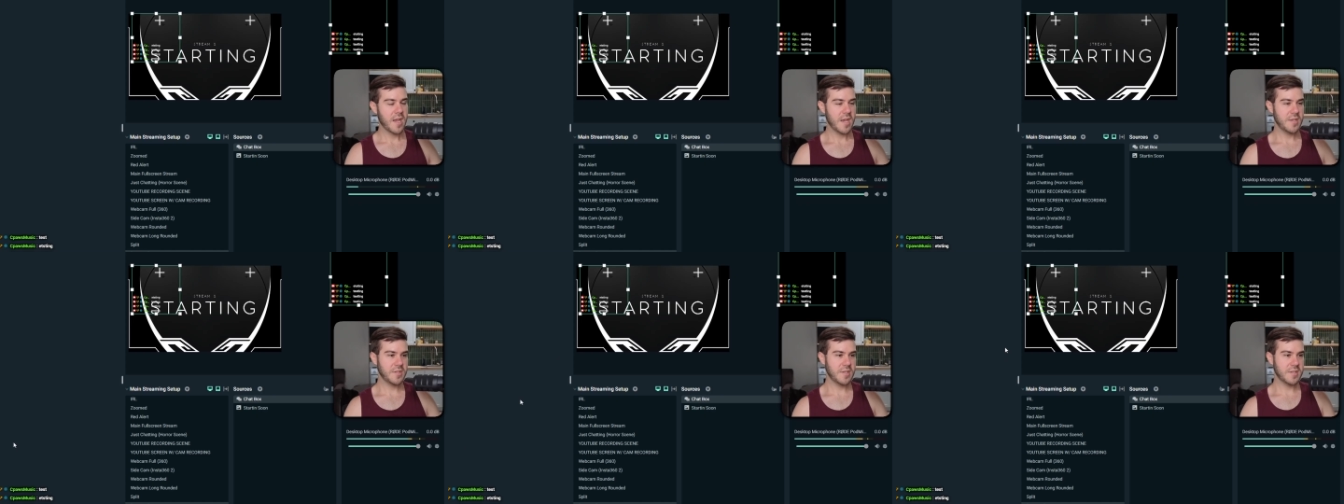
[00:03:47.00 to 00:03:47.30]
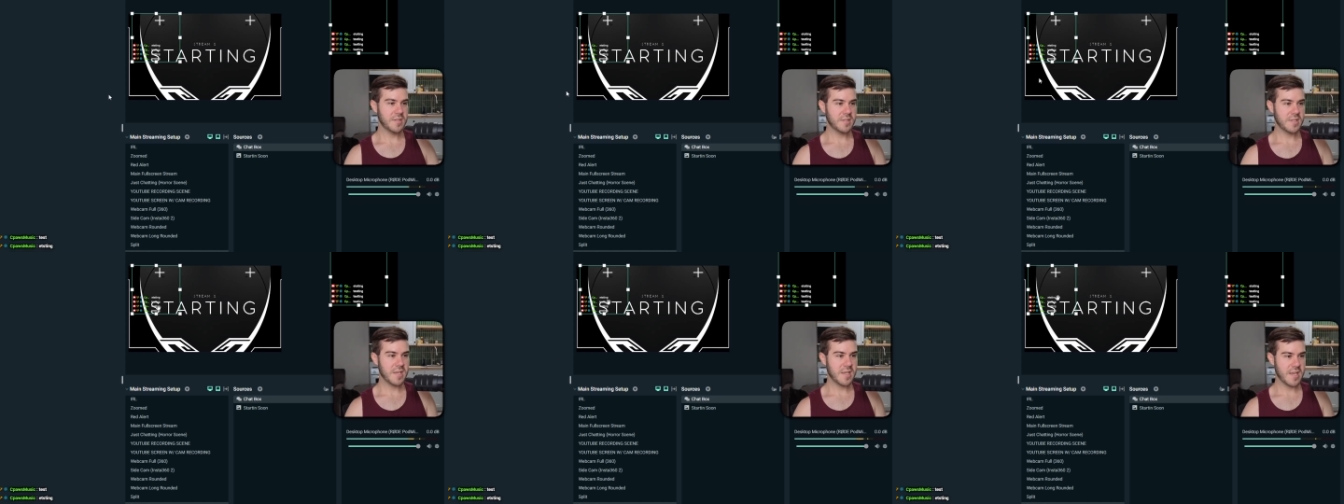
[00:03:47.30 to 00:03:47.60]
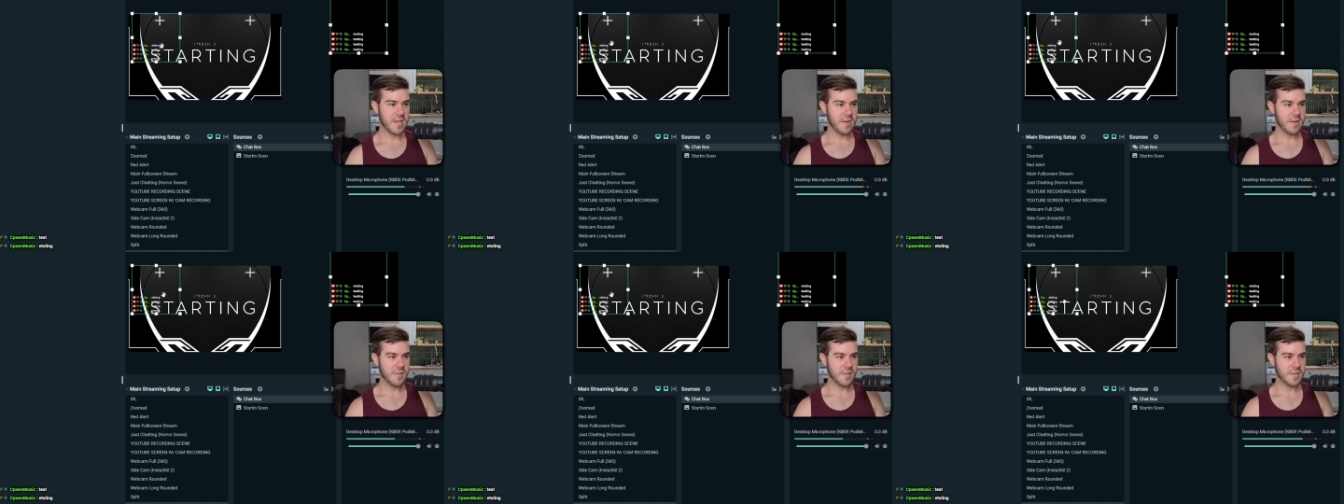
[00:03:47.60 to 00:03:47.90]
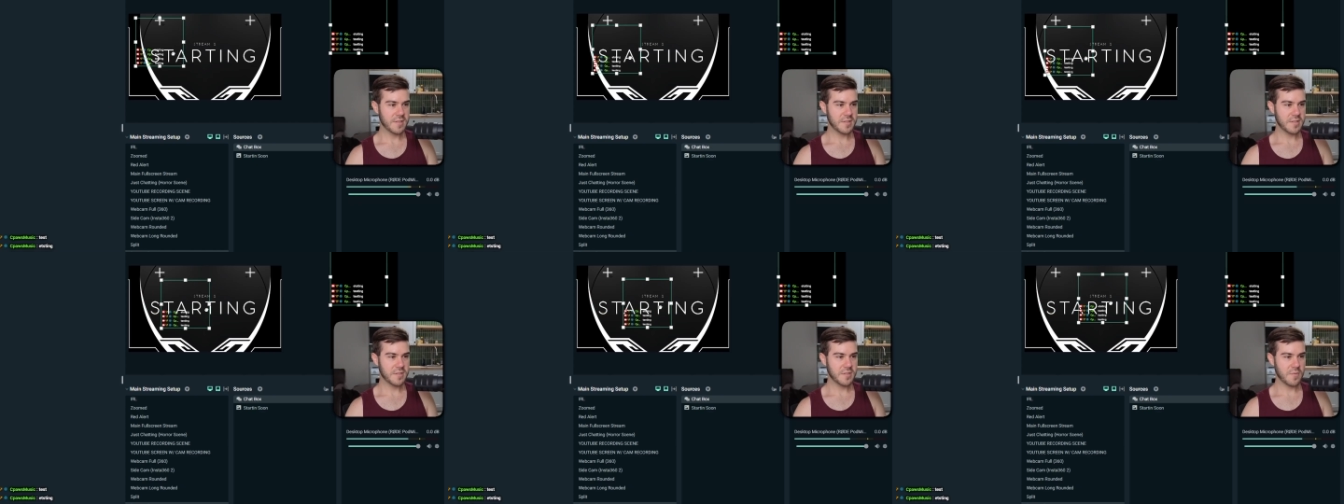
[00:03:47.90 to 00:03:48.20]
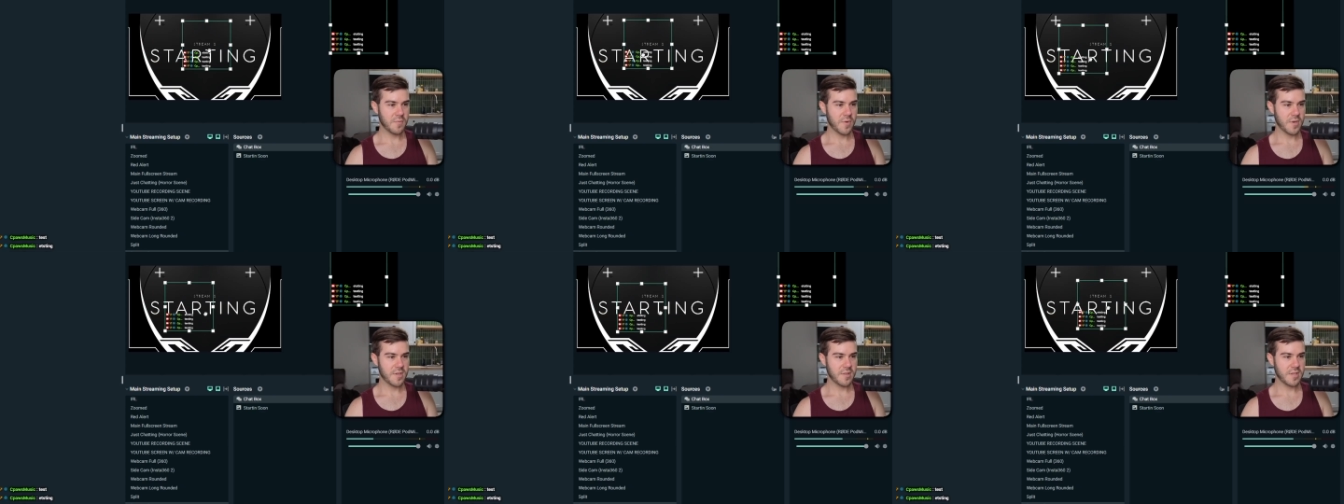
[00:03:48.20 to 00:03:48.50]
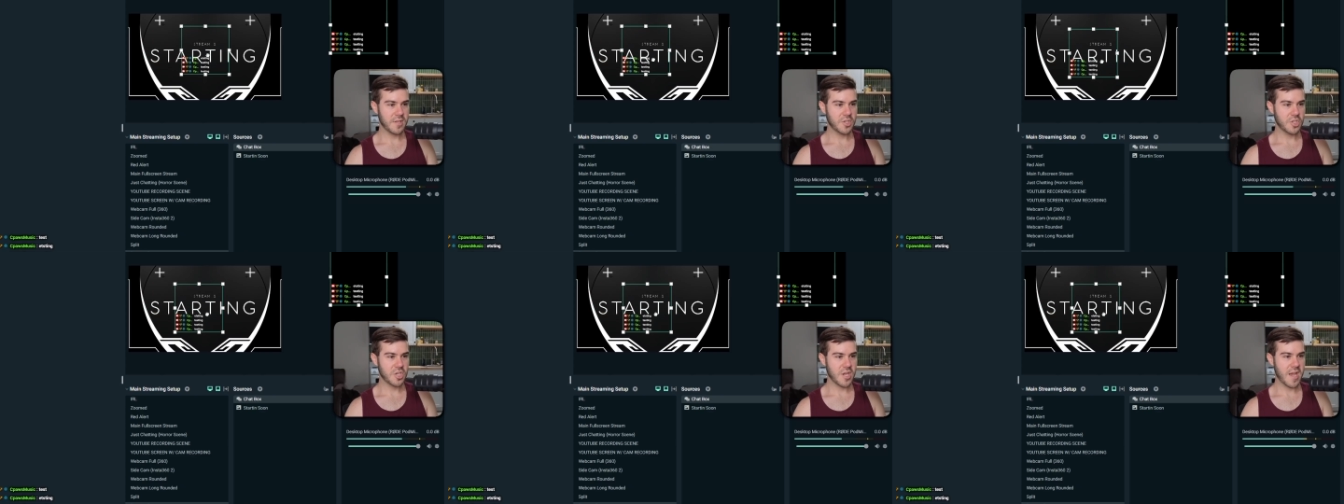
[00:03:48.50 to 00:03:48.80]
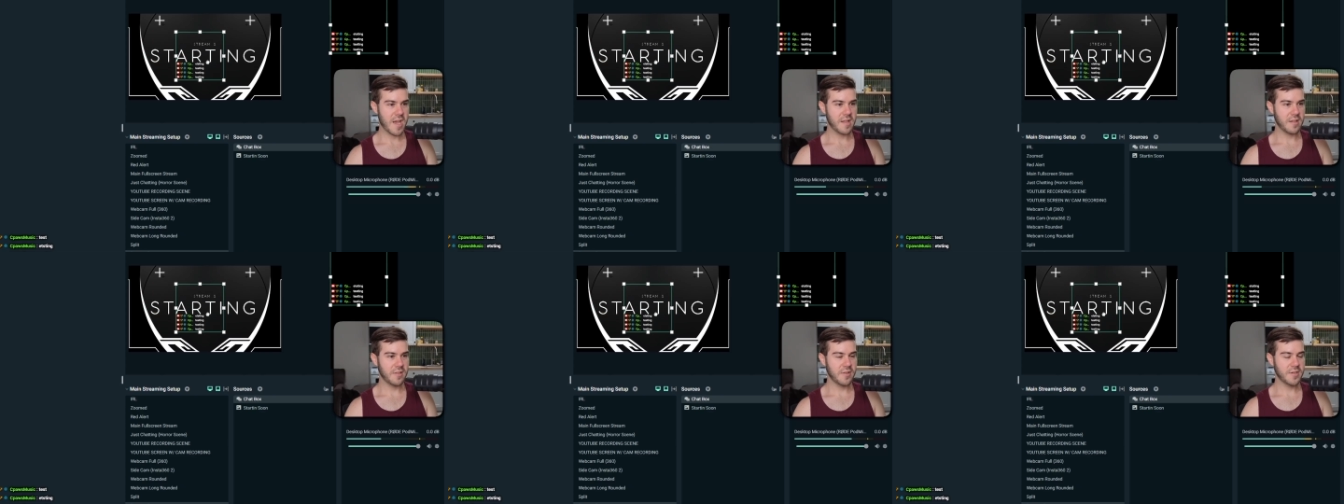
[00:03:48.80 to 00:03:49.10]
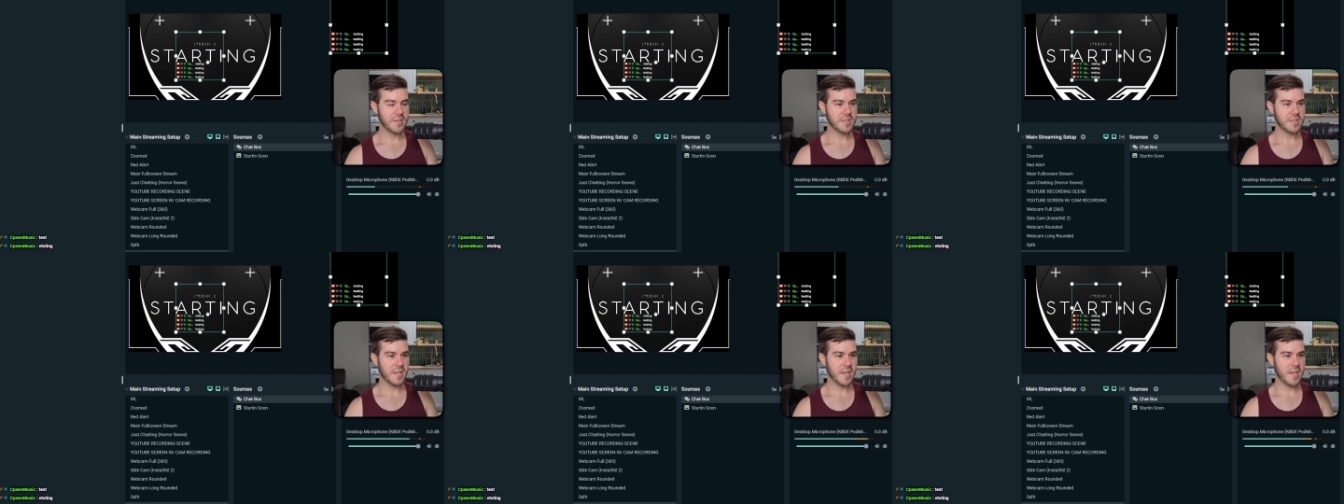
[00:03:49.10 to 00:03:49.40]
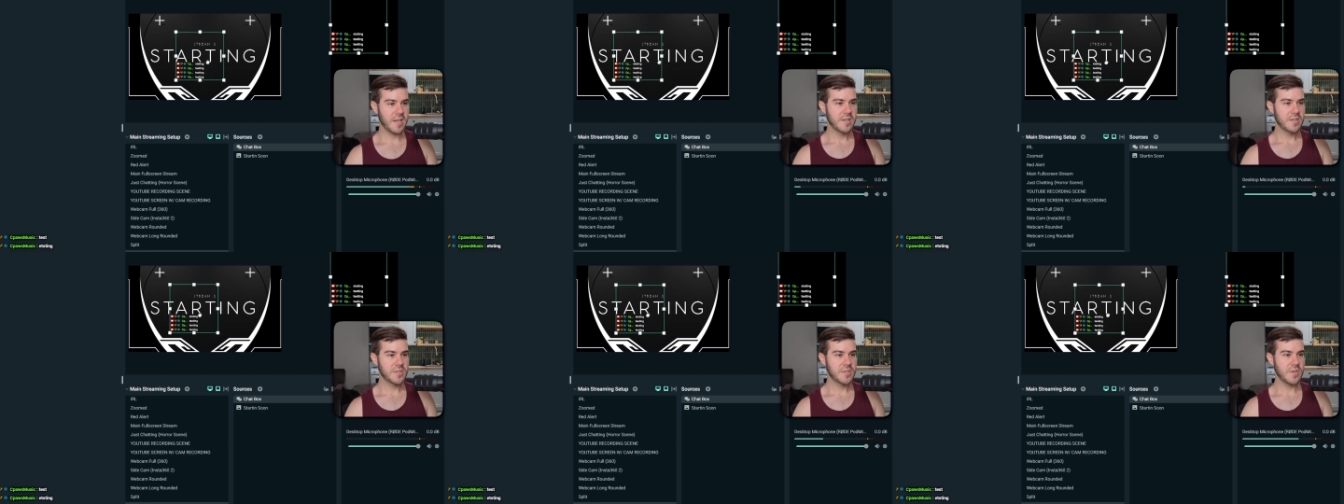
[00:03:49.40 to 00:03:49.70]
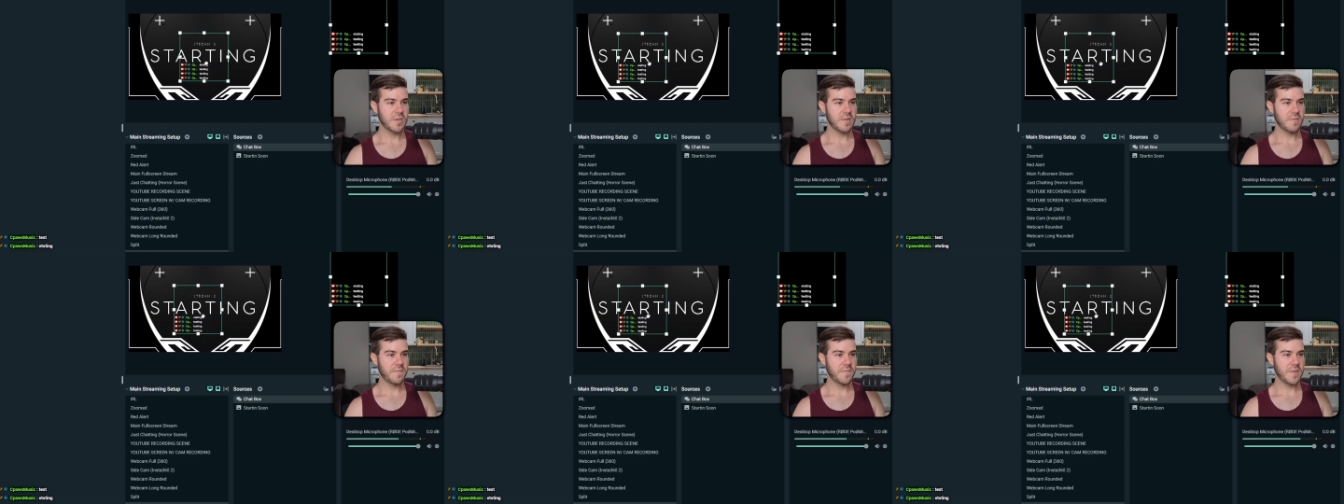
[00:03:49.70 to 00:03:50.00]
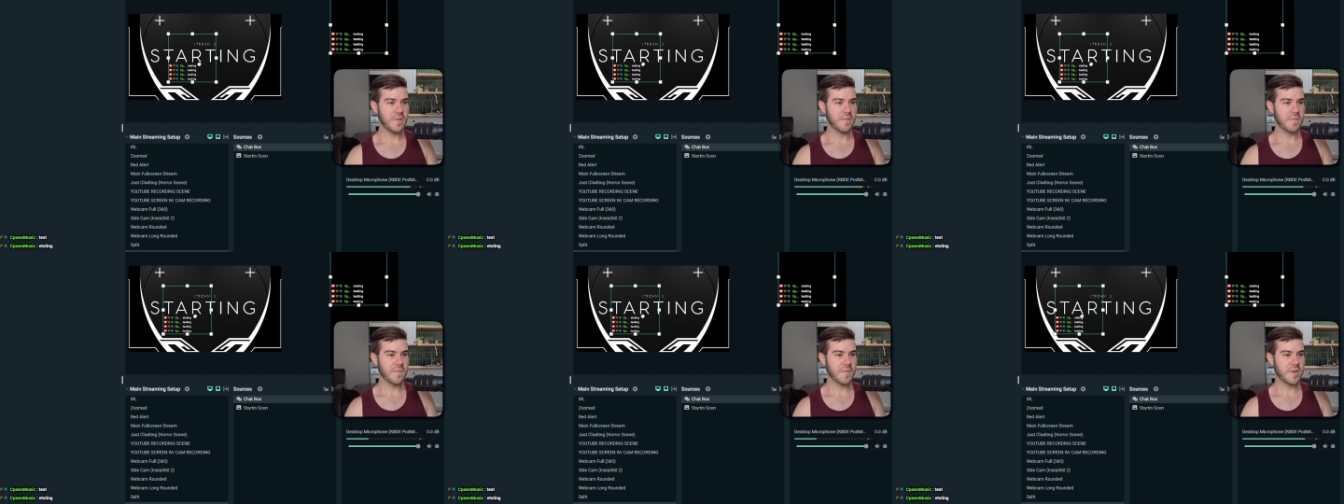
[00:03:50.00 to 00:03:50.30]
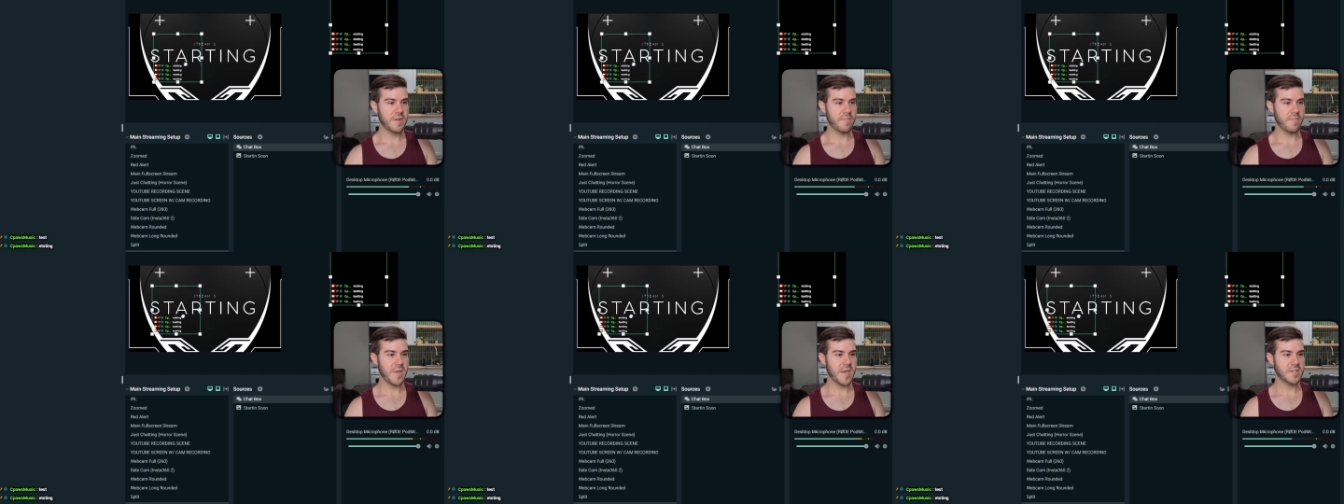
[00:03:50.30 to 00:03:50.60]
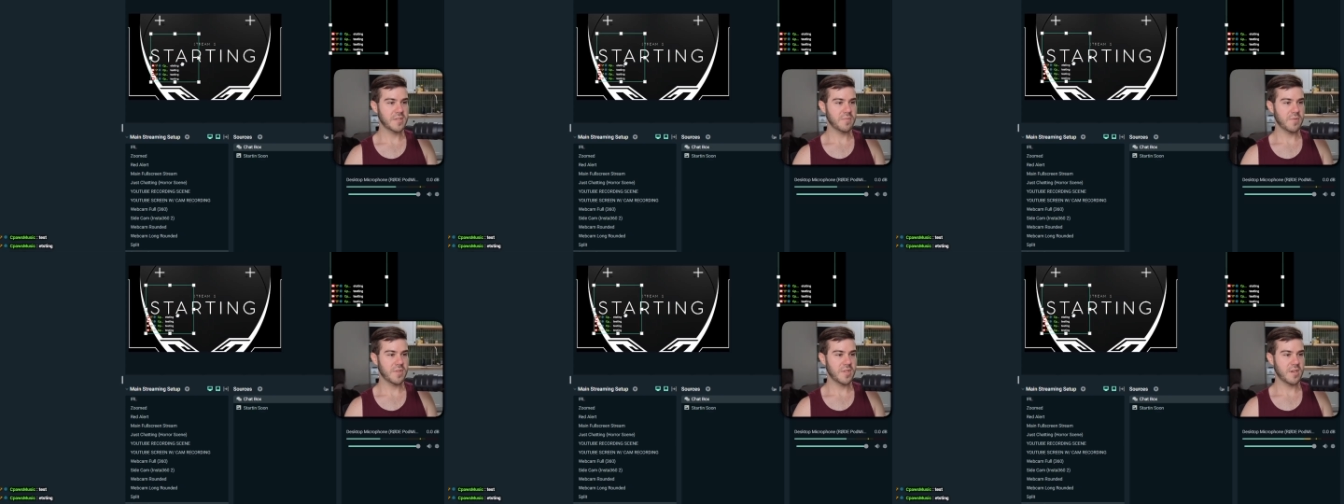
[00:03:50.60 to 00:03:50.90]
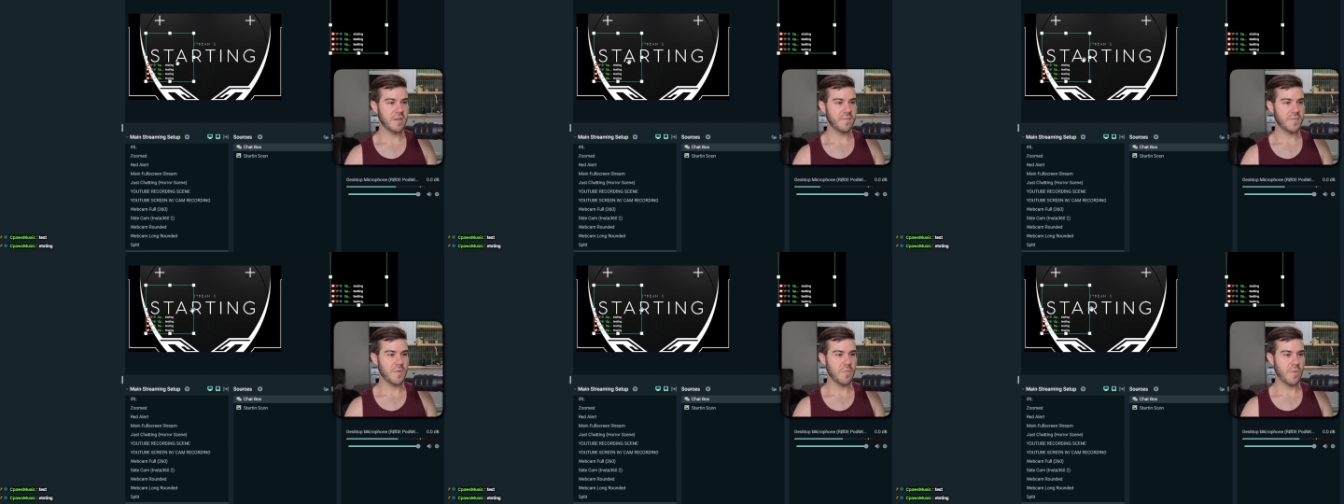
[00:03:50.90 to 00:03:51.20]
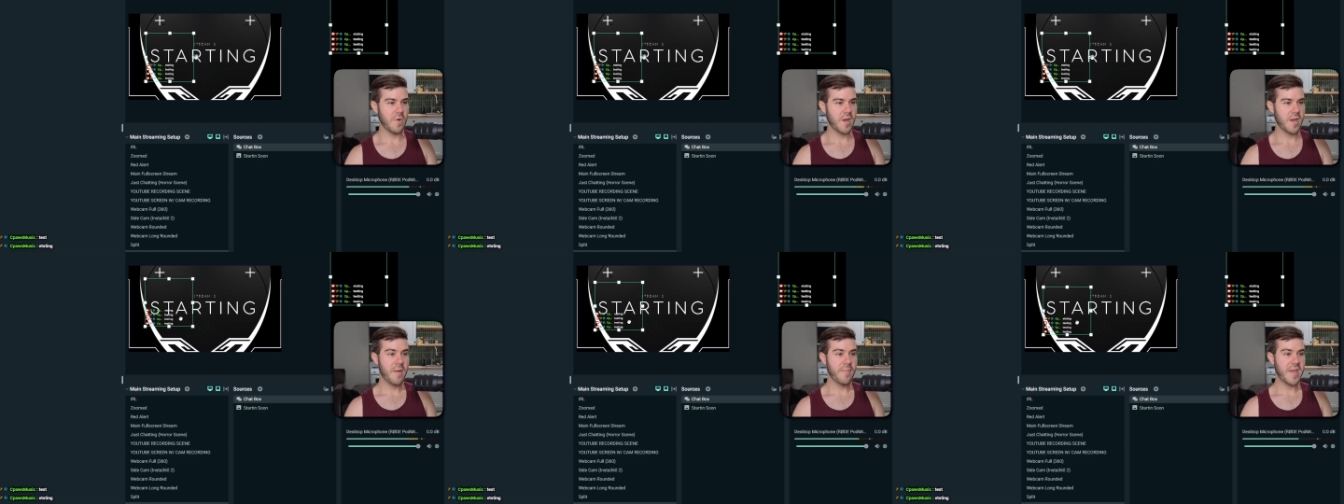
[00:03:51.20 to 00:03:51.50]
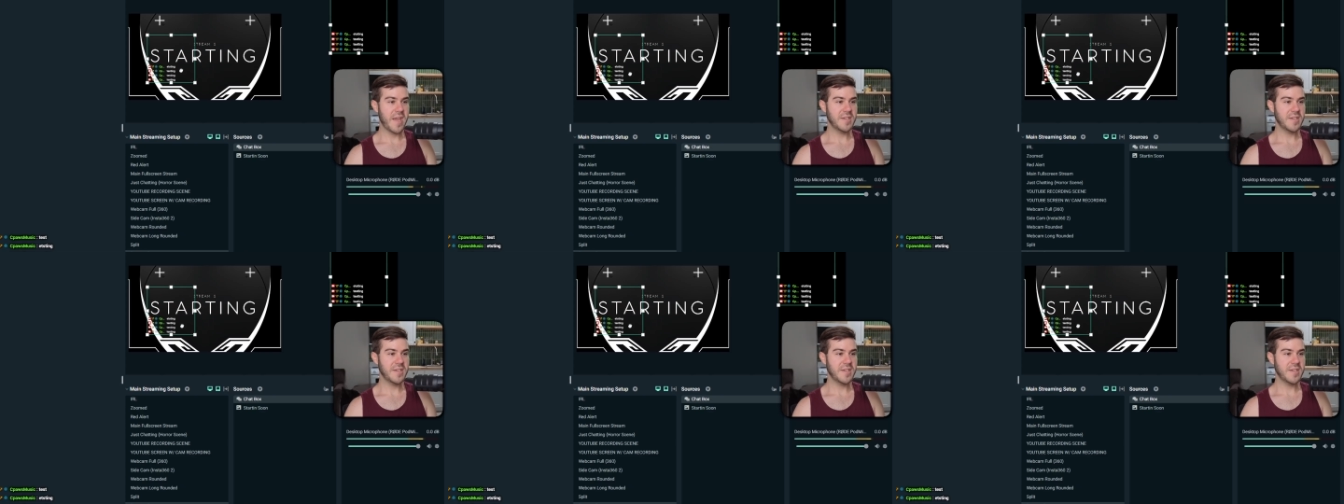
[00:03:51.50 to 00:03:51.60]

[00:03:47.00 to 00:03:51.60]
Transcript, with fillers: you can see here, this is what the chat looks like. So you can feel free to mess with it if you want.